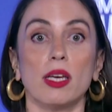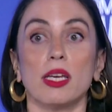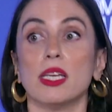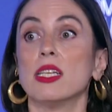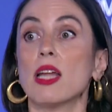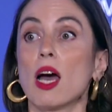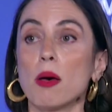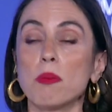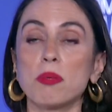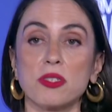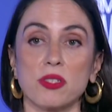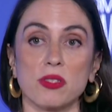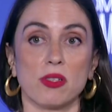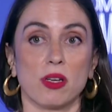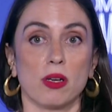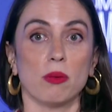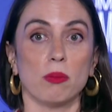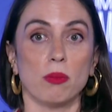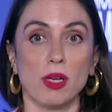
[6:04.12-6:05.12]
in
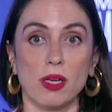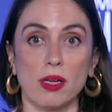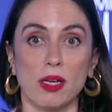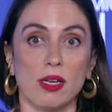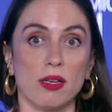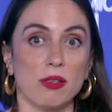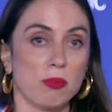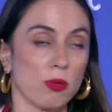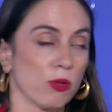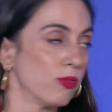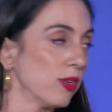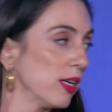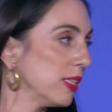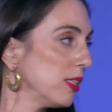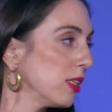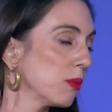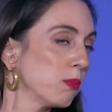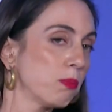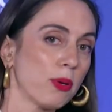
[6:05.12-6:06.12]
Amsterdam,
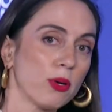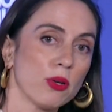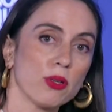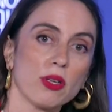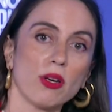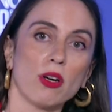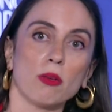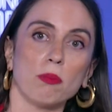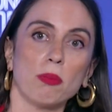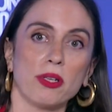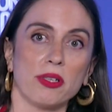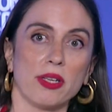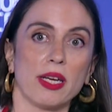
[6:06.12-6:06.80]
providing peri-urban